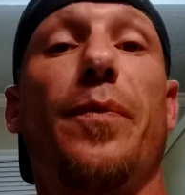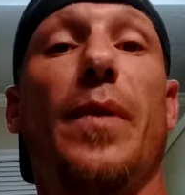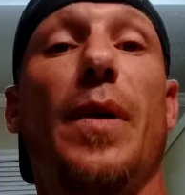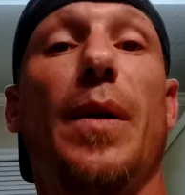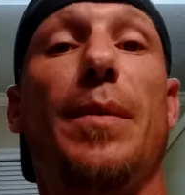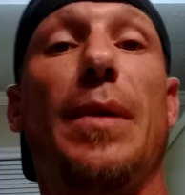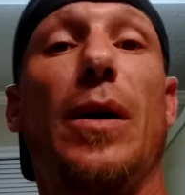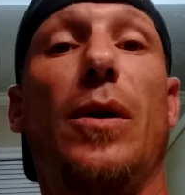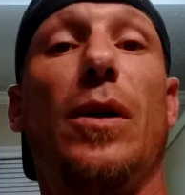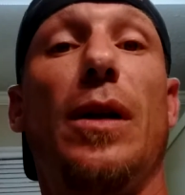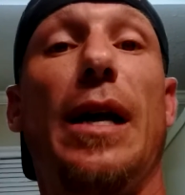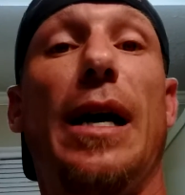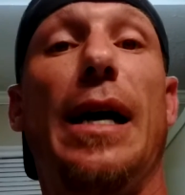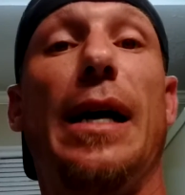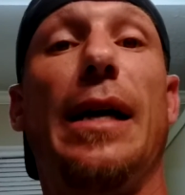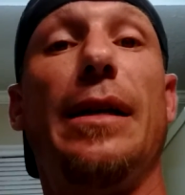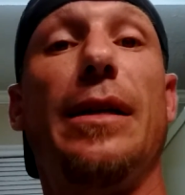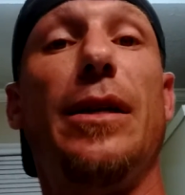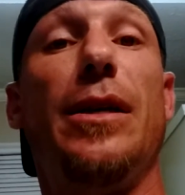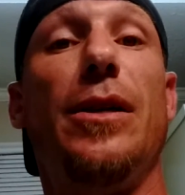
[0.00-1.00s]
I'm not gonna
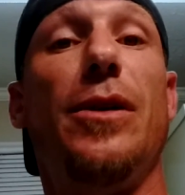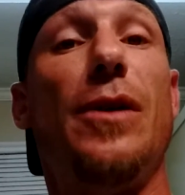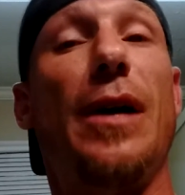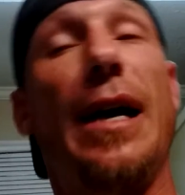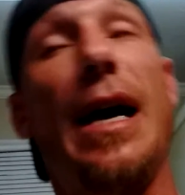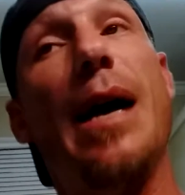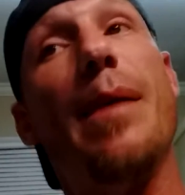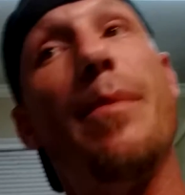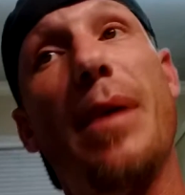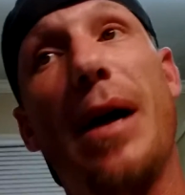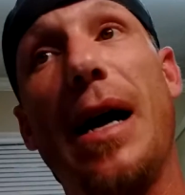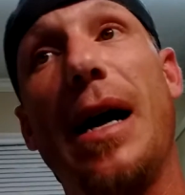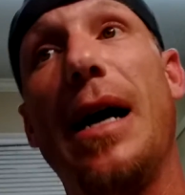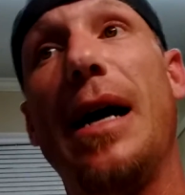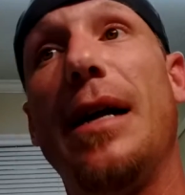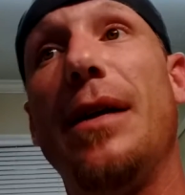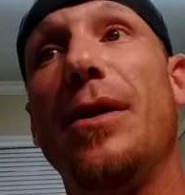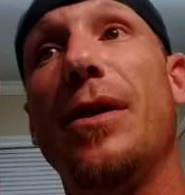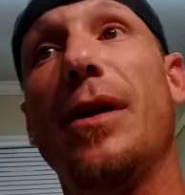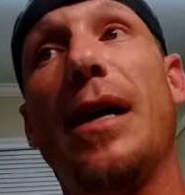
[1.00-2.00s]
lie to you. I got
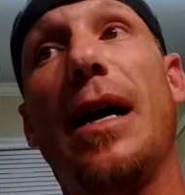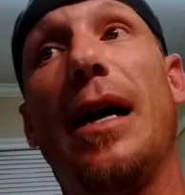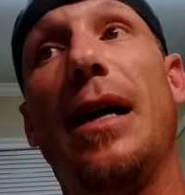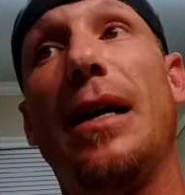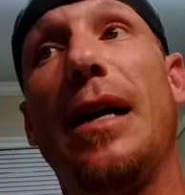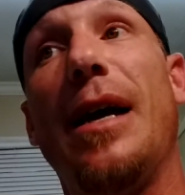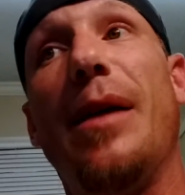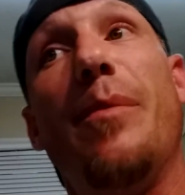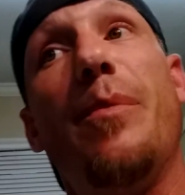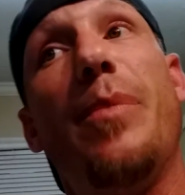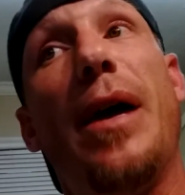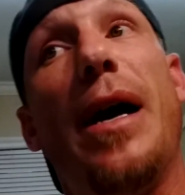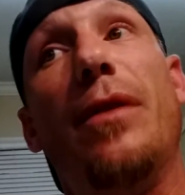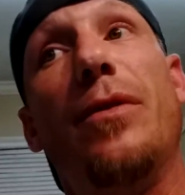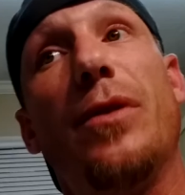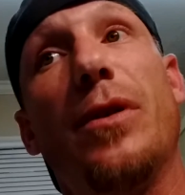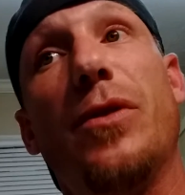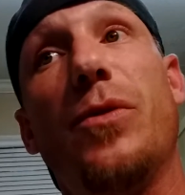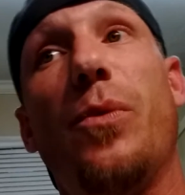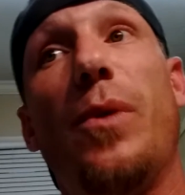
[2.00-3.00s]
behind her kind of like
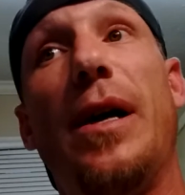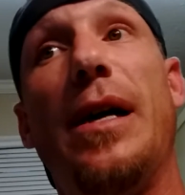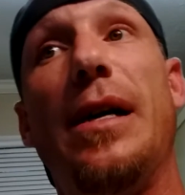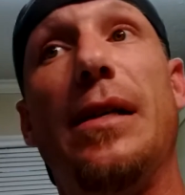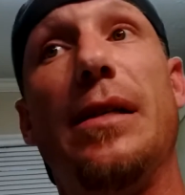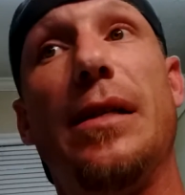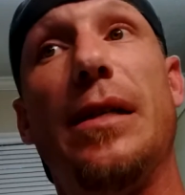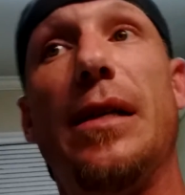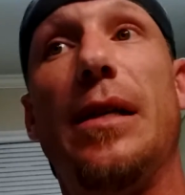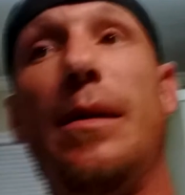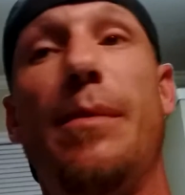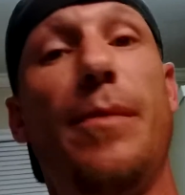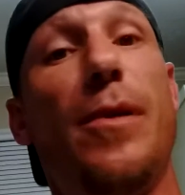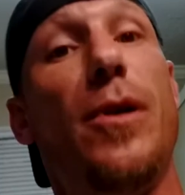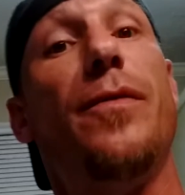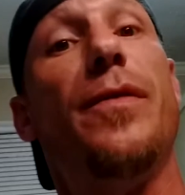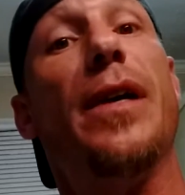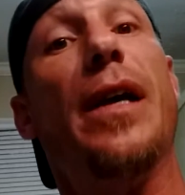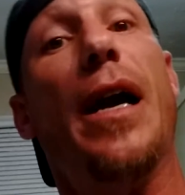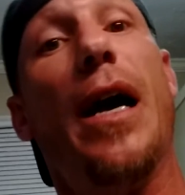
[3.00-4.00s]
Patrick Swayze in the
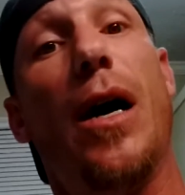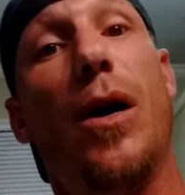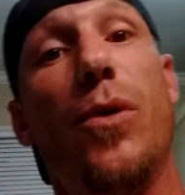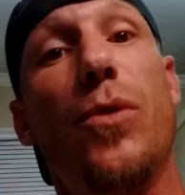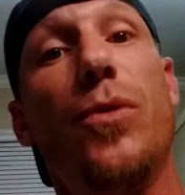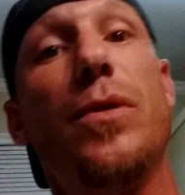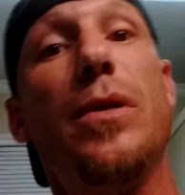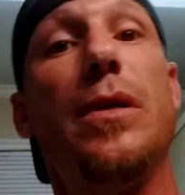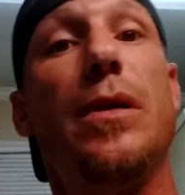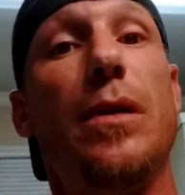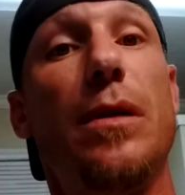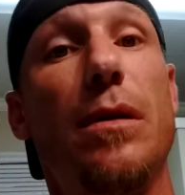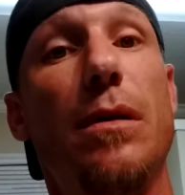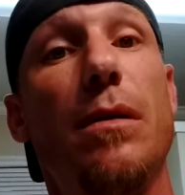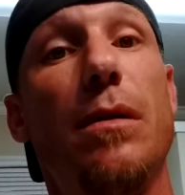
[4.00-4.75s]
movie Ghost.